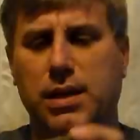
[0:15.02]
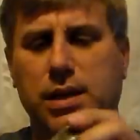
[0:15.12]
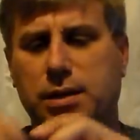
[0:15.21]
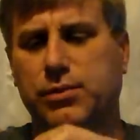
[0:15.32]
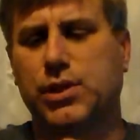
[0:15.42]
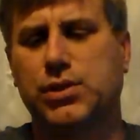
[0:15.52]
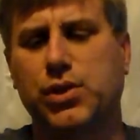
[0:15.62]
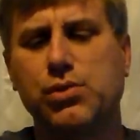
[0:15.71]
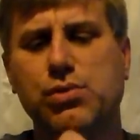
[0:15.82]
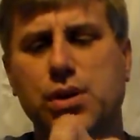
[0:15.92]
Um, just
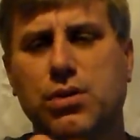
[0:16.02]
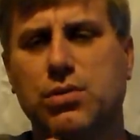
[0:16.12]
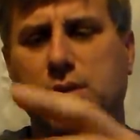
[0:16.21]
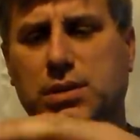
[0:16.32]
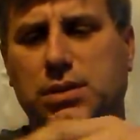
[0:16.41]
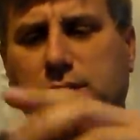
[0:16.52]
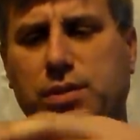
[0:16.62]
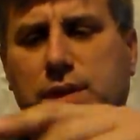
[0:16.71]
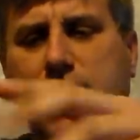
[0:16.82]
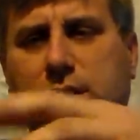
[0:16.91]
so you know, if
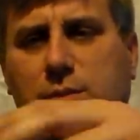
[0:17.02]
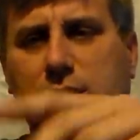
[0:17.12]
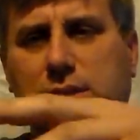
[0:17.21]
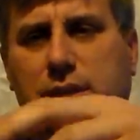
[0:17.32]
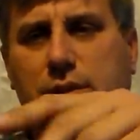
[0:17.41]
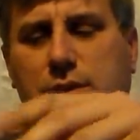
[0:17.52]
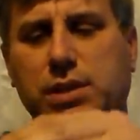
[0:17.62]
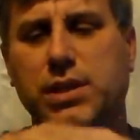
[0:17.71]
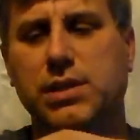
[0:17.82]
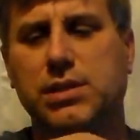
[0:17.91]
you're not in the military and you
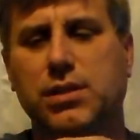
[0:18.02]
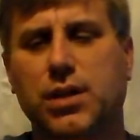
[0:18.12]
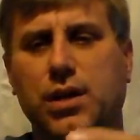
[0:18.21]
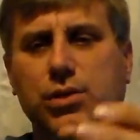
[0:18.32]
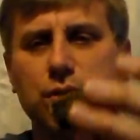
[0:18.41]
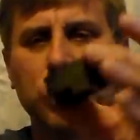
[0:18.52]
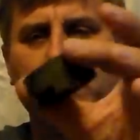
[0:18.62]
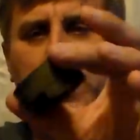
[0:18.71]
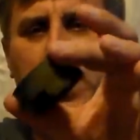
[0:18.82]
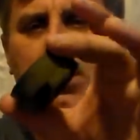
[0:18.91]
see these, unscrew
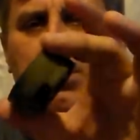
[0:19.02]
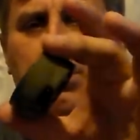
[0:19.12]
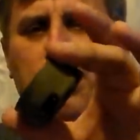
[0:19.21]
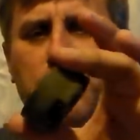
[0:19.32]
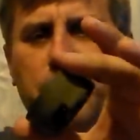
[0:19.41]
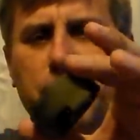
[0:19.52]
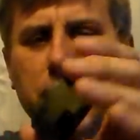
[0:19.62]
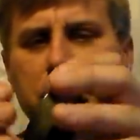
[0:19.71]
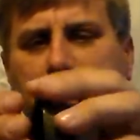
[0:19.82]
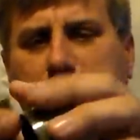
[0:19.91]
the very
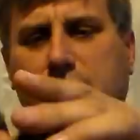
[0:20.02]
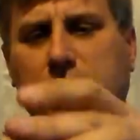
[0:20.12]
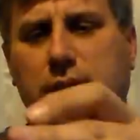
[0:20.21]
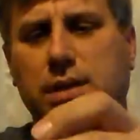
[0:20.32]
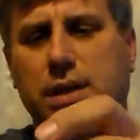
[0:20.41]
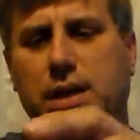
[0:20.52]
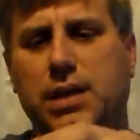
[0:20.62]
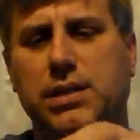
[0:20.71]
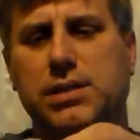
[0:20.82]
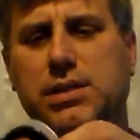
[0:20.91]
base of it
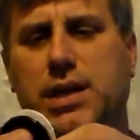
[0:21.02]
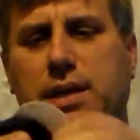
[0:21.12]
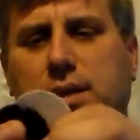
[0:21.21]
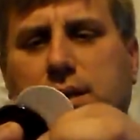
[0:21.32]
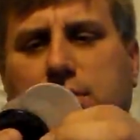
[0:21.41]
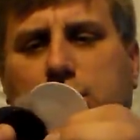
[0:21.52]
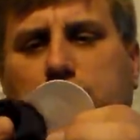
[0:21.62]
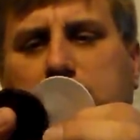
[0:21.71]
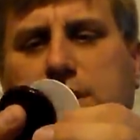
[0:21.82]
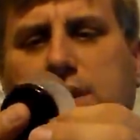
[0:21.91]
and inside here
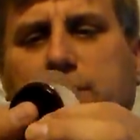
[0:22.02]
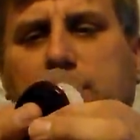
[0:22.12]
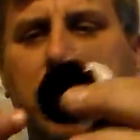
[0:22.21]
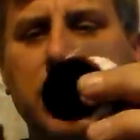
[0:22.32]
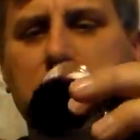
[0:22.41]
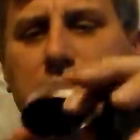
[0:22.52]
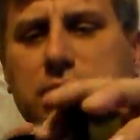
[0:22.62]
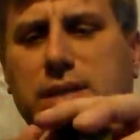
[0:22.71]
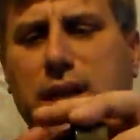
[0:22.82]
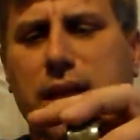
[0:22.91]
will be different
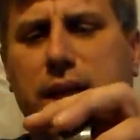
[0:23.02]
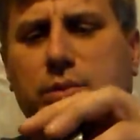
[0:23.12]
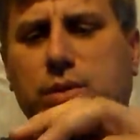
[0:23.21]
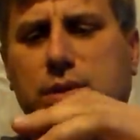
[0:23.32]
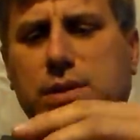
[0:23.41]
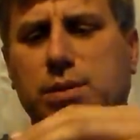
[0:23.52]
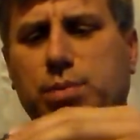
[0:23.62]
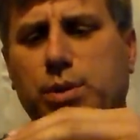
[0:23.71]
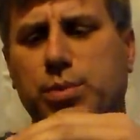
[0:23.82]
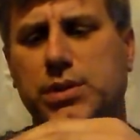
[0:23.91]
lenses and that was the
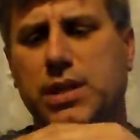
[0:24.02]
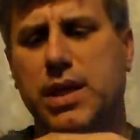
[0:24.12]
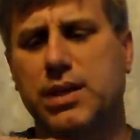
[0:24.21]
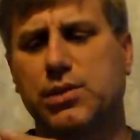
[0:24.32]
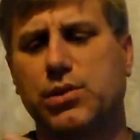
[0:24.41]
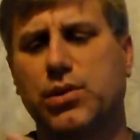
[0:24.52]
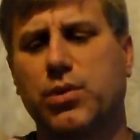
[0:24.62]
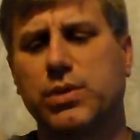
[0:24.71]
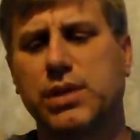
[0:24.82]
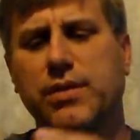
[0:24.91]
purpose of that so you'd
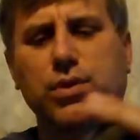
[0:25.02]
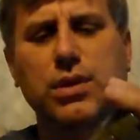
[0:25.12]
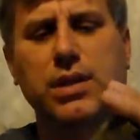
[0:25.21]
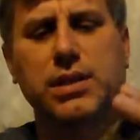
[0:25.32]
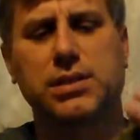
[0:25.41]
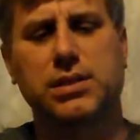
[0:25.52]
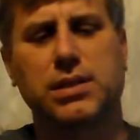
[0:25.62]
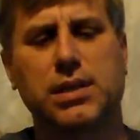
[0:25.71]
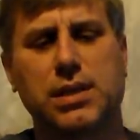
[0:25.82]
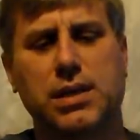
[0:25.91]
always have your lens.
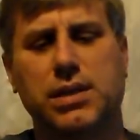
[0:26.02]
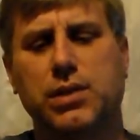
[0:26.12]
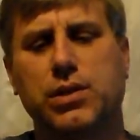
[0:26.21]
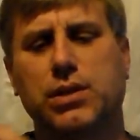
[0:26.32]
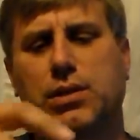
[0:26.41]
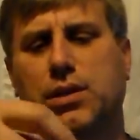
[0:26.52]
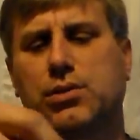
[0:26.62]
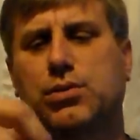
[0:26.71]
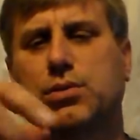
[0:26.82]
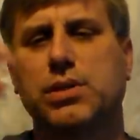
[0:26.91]
then you can
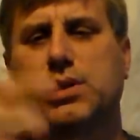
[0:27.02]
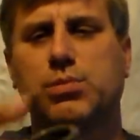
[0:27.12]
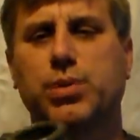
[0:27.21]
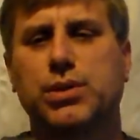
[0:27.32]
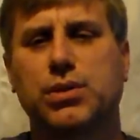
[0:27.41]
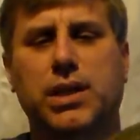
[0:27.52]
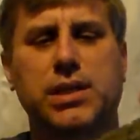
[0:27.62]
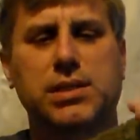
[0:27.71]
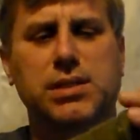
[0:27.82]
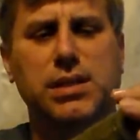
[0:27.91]
unscrew this, put your
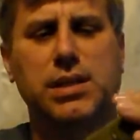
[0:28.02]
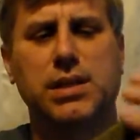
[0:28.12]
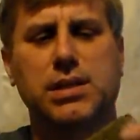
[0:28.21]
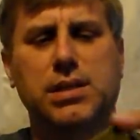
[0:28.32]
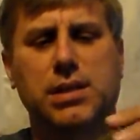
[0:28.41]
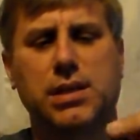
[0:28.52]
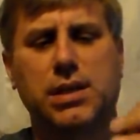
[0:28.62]
lens in